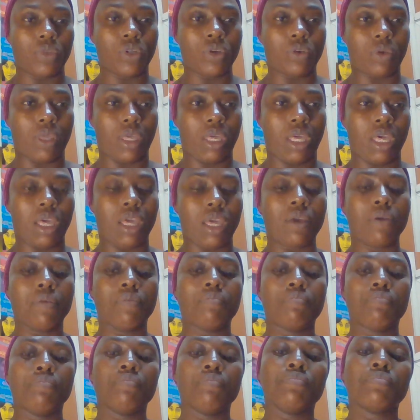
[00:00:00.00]
Okay,
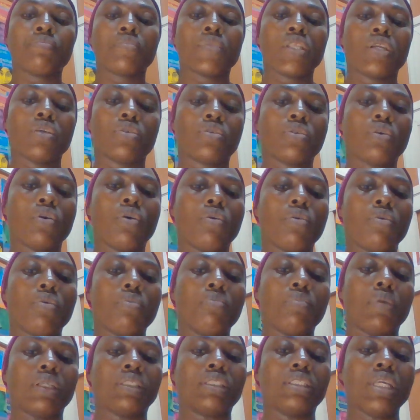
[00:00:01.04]

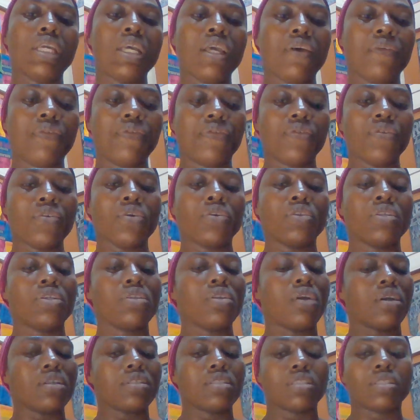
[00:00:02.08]
so but if you do
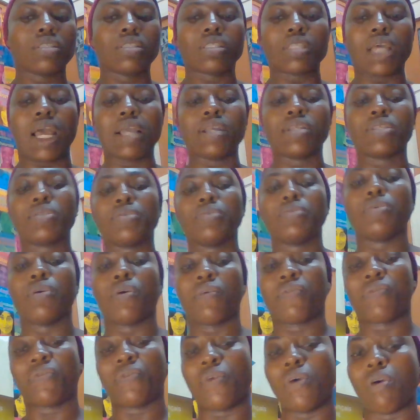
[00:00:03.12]
not title
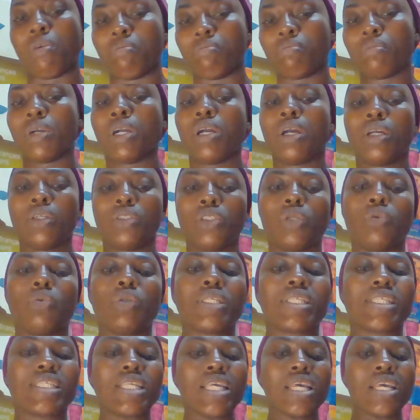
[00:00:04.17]
your form, you
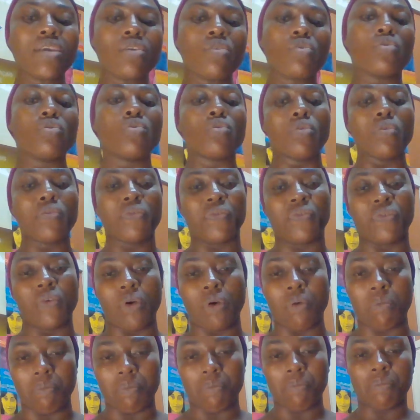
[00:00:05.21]
will see Google
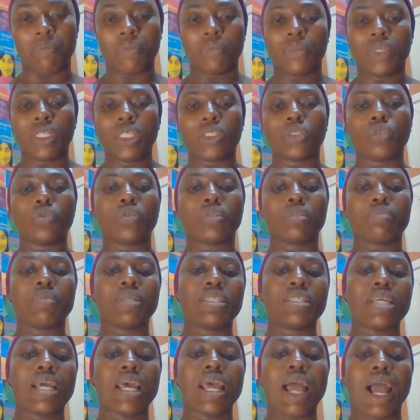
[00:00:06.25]
form. It will be
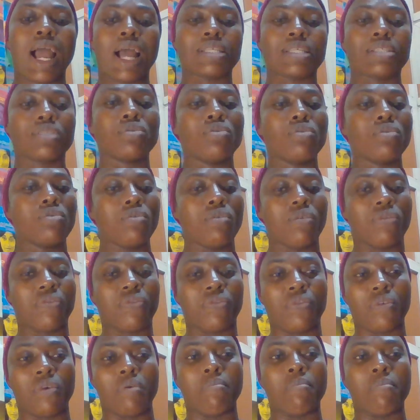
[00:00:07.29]
there as Google
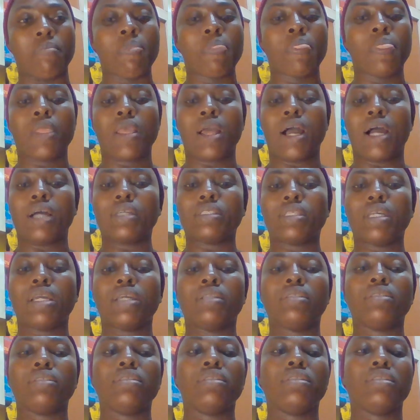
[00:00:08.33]
form, and
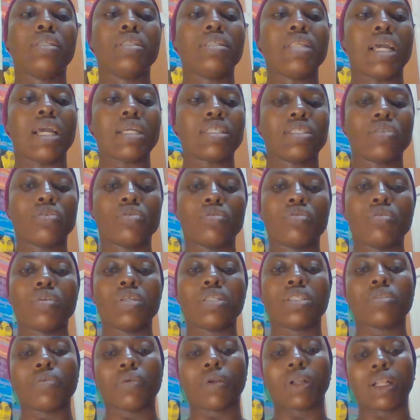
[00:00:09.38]
then the next thing to do
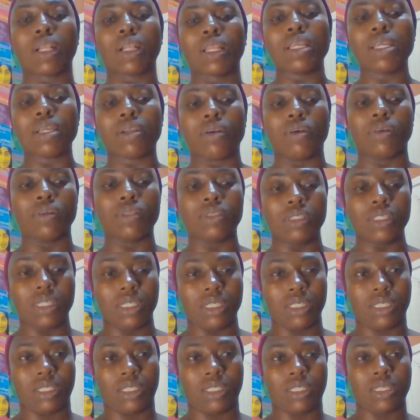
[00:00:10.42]
is to click on
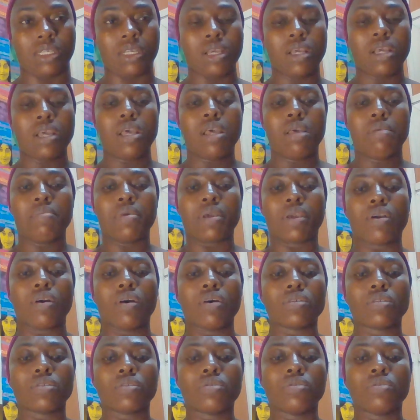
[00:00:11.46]
it,
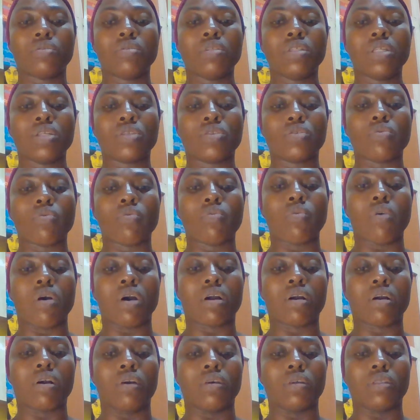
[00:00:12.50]
because you need to
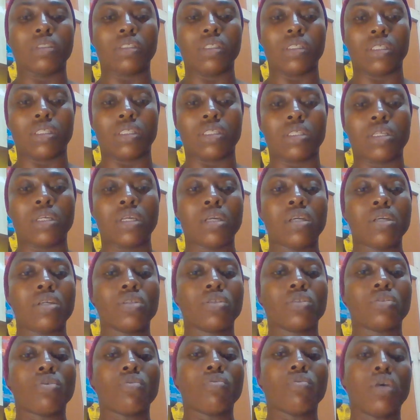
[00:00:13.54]
work on it.
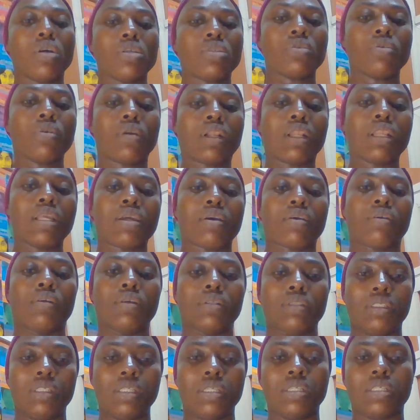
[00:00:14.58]
So once you click
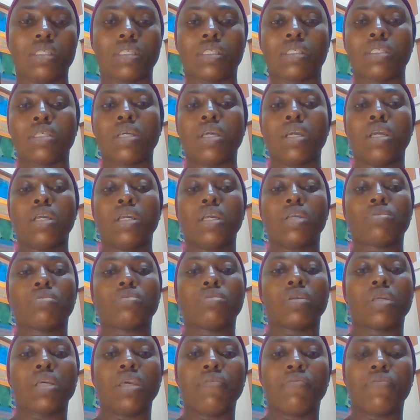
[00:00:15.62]
on it, it will
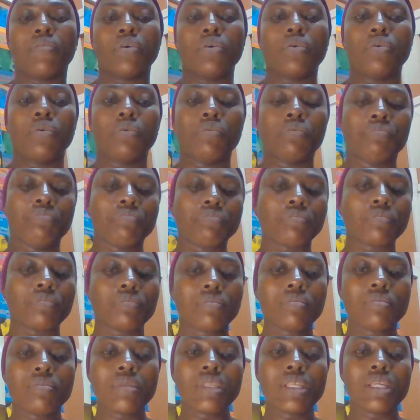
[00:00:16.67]
give you
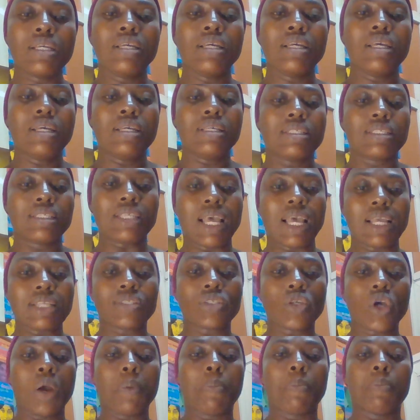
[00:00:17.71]

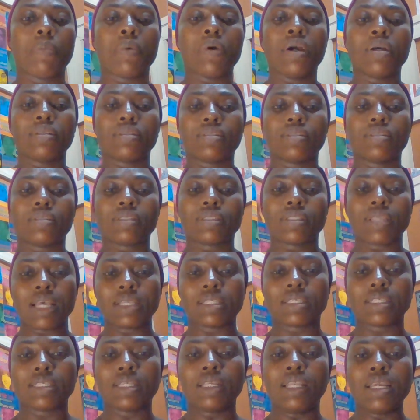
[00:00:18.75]
setup,
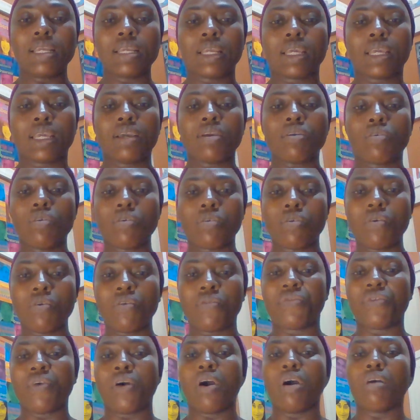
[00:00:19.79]
test link, Google
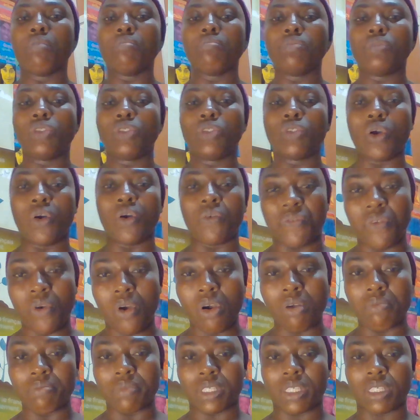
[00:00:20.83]
form, your
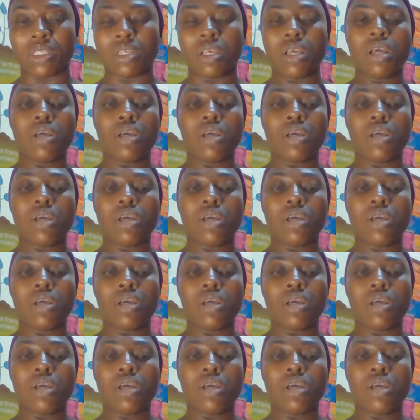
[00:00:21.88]
forms.